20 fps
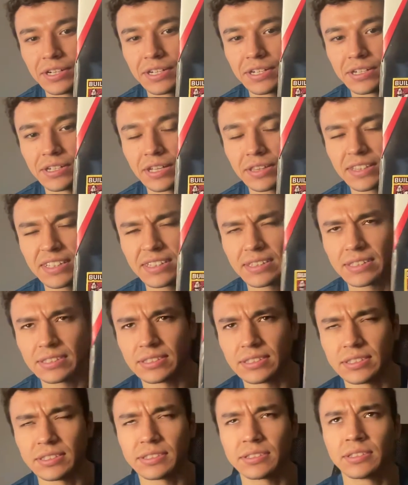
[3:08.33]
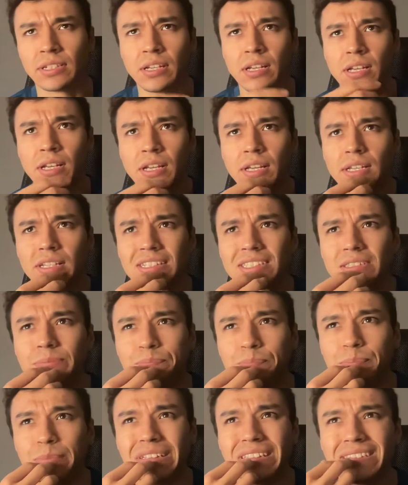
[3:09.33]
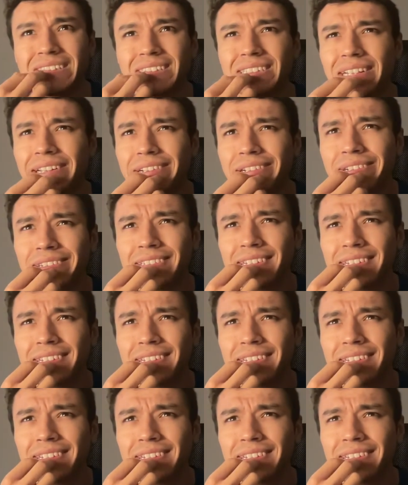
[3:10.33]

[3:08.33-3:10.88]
I think this is his Beast Slayer